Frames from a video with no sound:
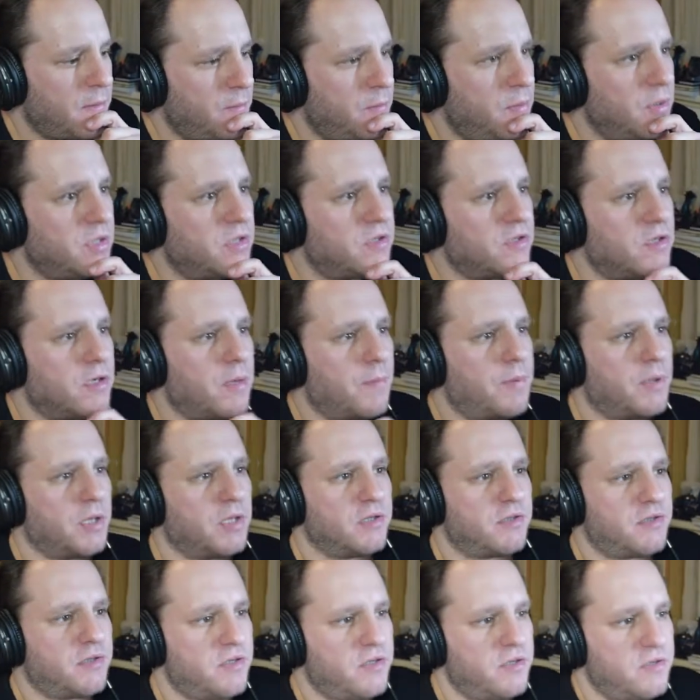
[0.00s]
Building
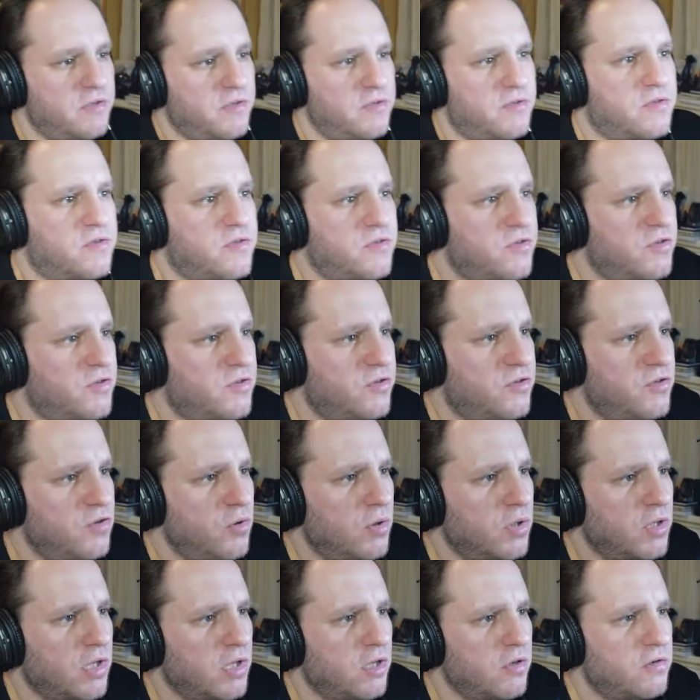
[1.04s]
abilities.
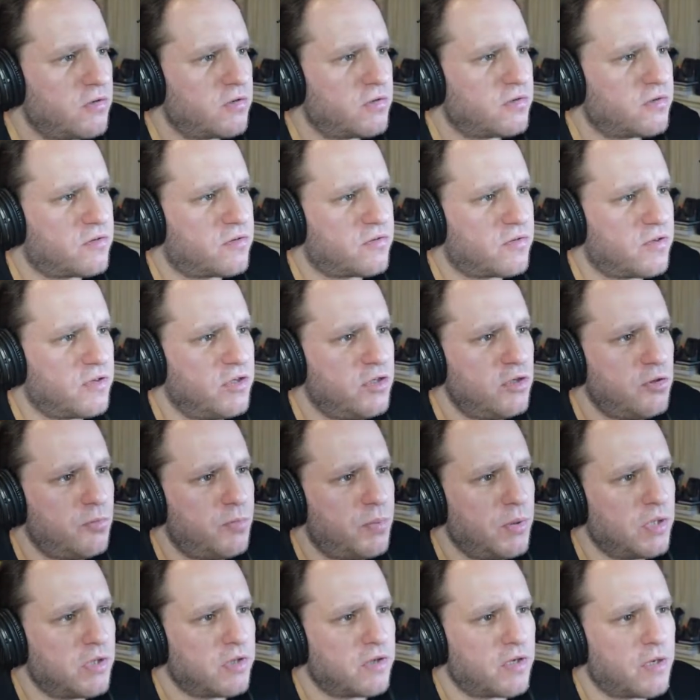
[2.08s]
You unlocked a new
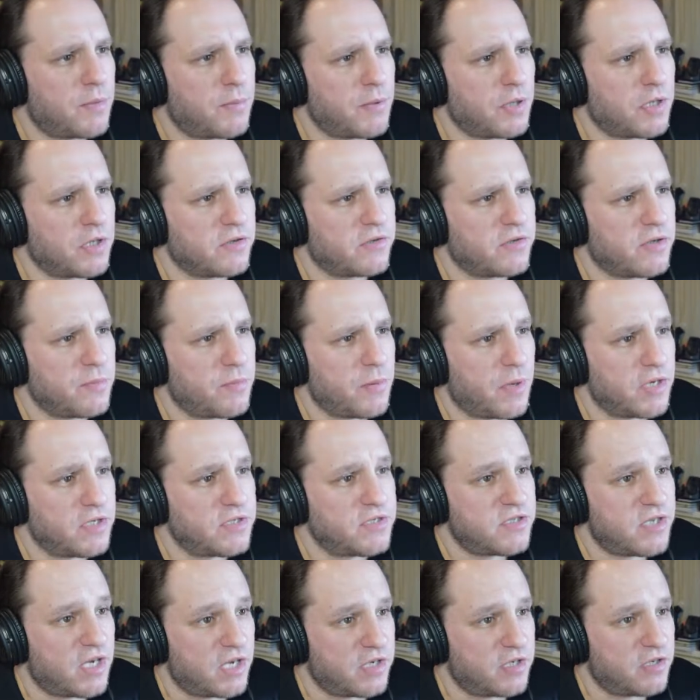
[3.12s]
building ability by
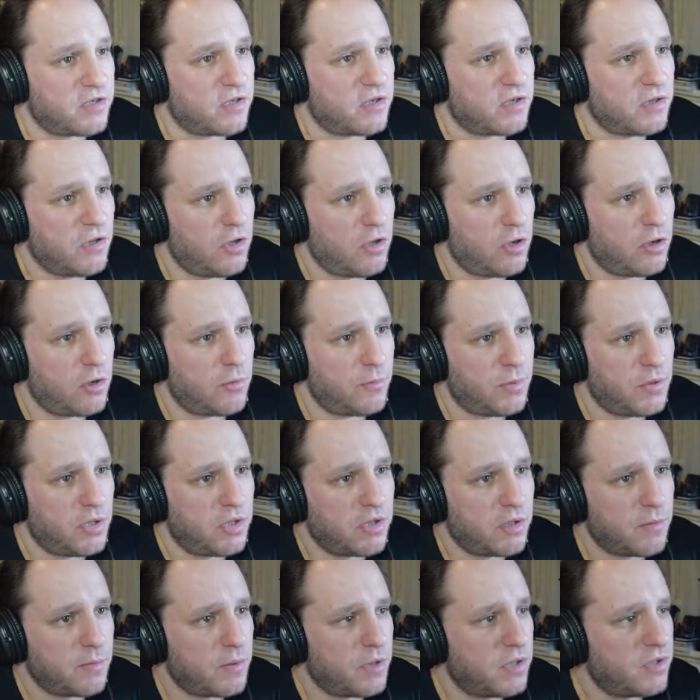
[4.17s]
signing a law.
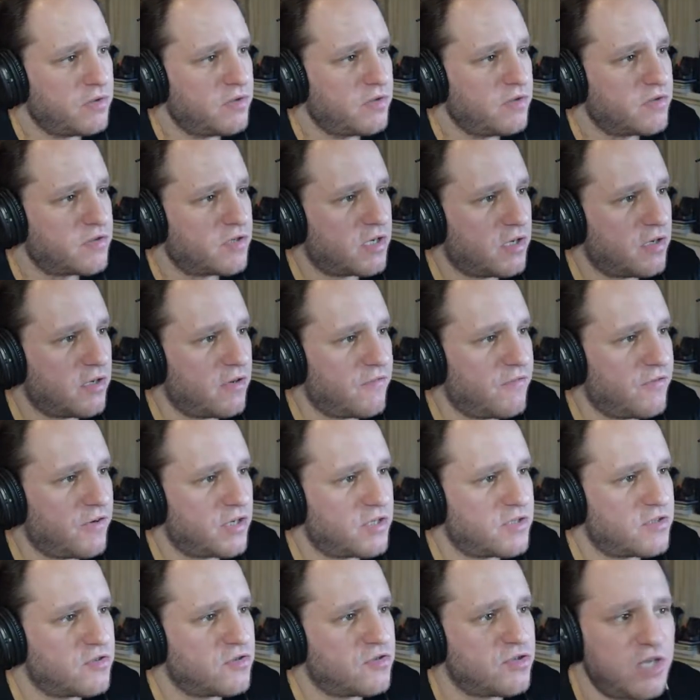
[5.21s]
Building abilities can
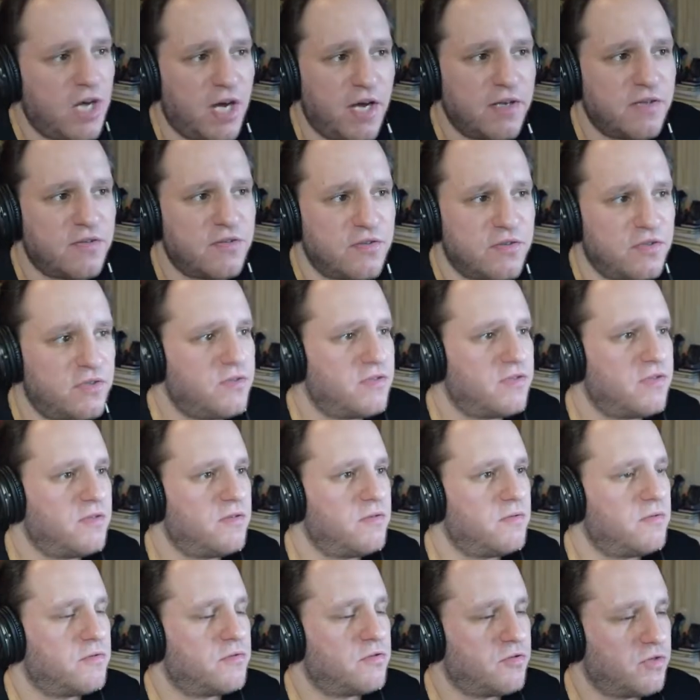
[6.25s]
affect societies
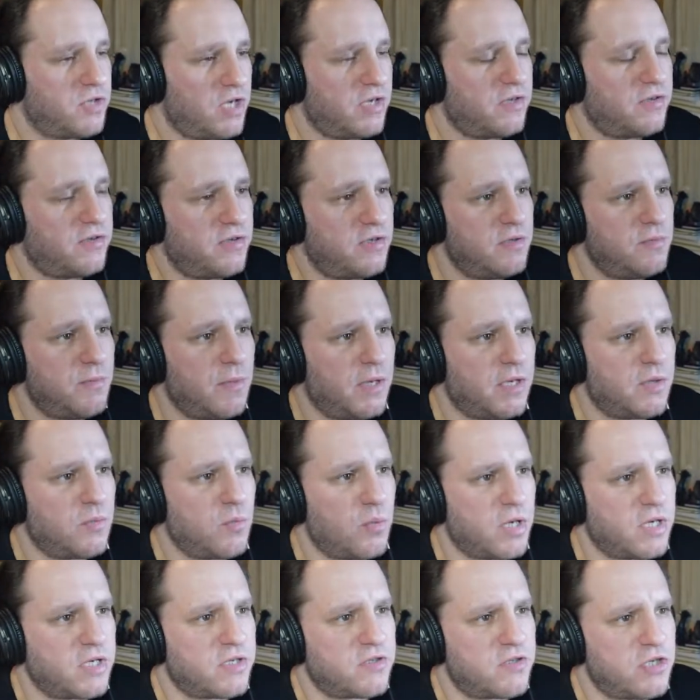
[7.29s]
society in many
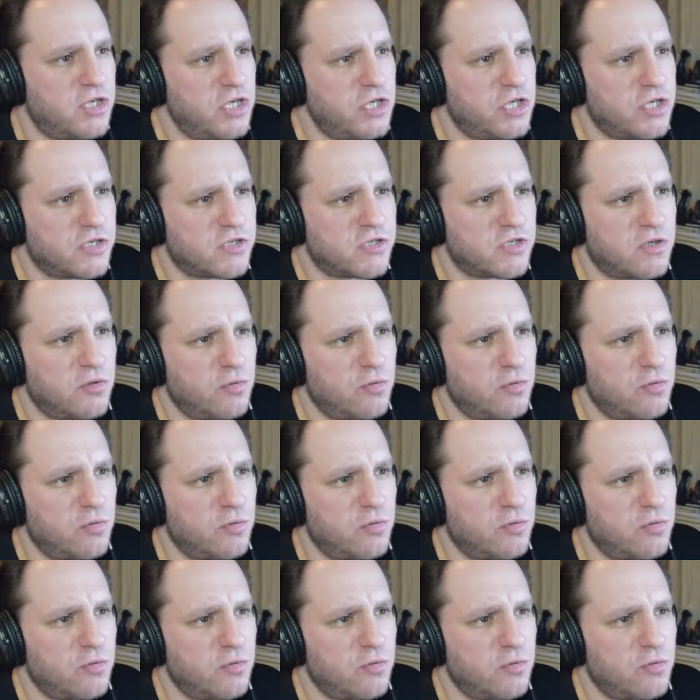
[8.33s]
ways. Each has a